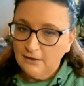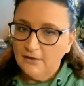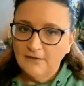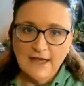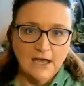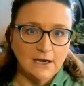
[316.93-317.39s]

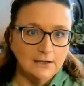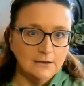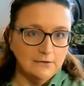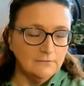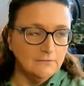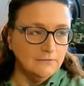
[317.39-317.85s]
That
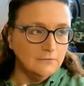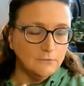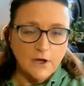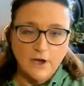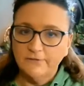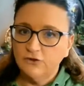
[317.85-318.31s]
is
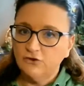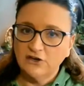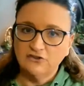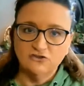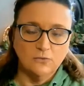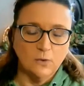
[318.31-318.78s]
Law of
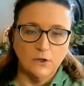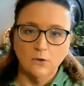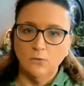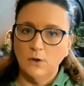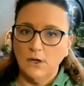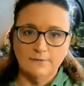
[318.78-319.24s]
Attraction
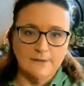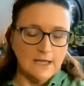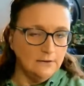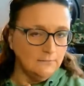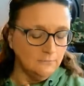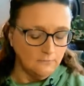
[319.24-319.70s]
101. That
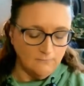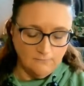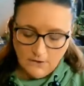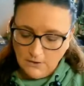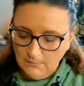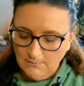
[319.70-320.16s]
is the
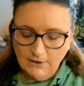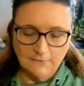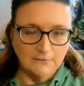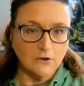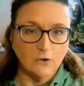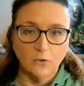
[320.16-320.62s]
very
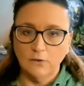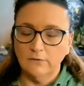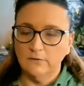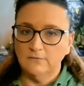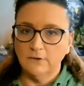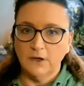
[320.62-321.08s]
basic course
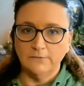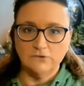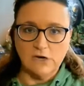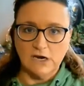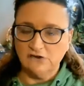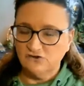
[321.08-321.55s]
of Law of
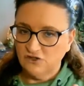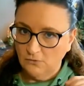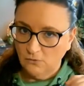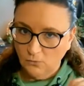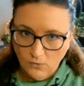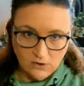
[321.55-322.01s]
Attraction.
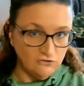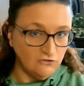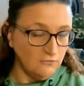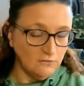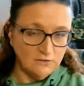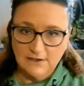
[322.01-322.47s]
What you
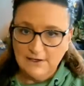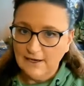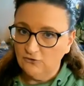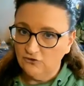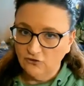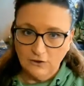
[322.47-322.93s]
send
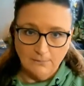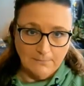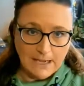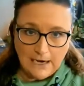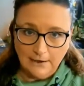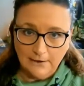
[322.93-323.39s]
out, you get back.